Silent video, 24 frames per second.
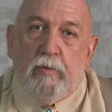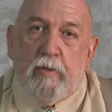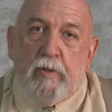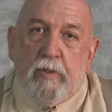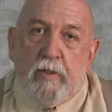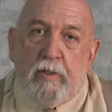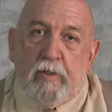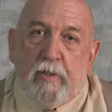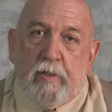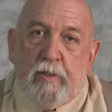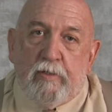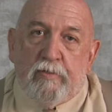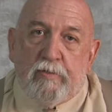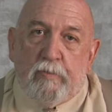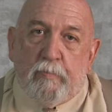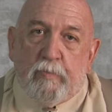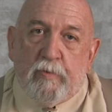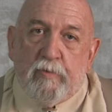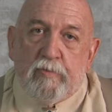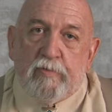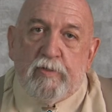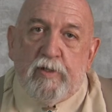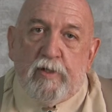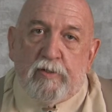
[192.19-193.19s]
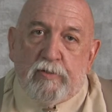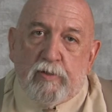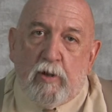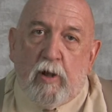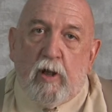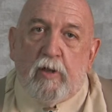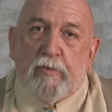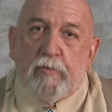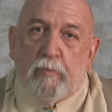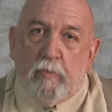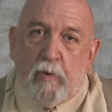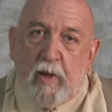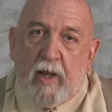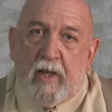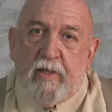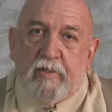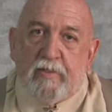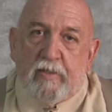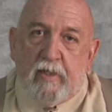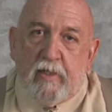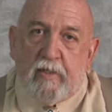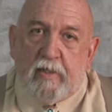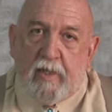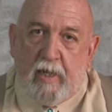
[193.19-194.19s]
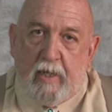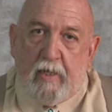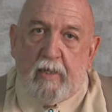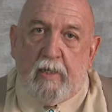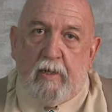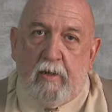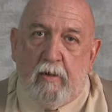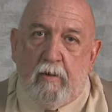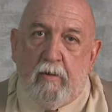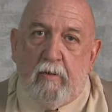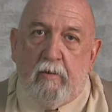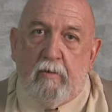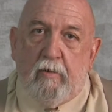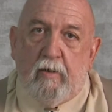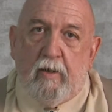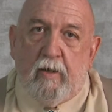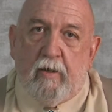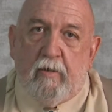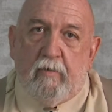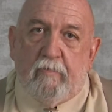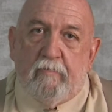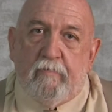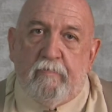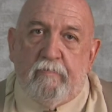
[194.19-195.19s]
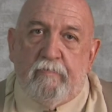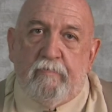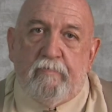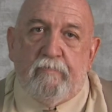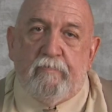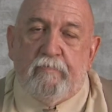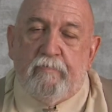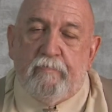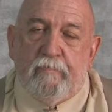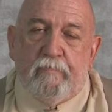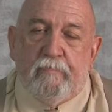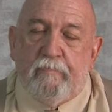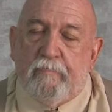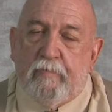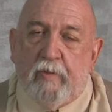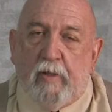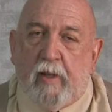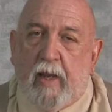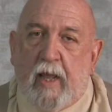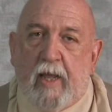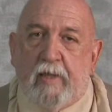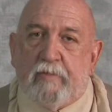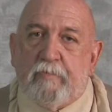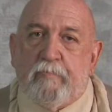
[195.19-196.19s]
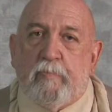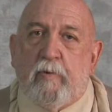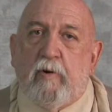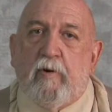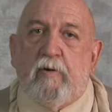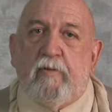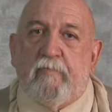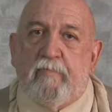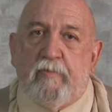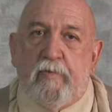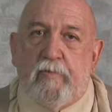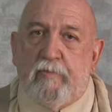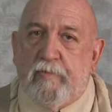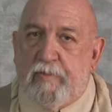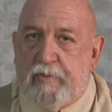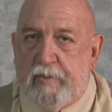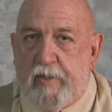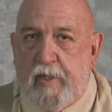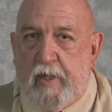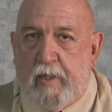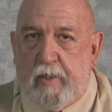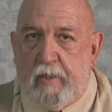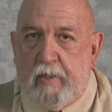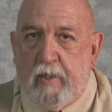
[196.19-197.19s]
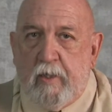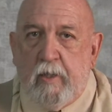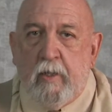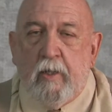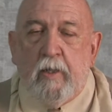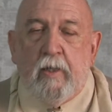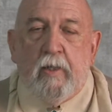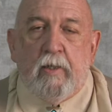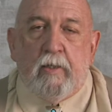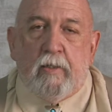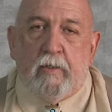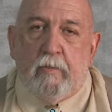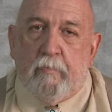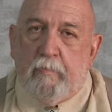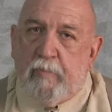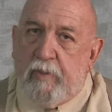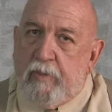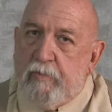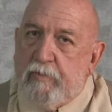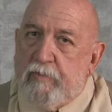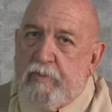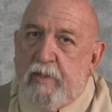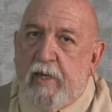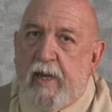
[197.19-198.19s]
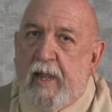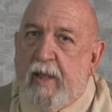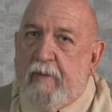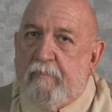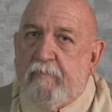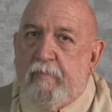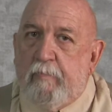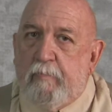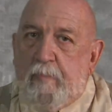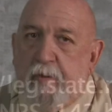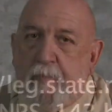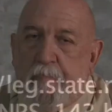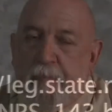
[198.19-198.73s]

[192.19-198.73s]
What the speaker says: is the person that's authorized to take care of the last part of your estate. The bills that have to be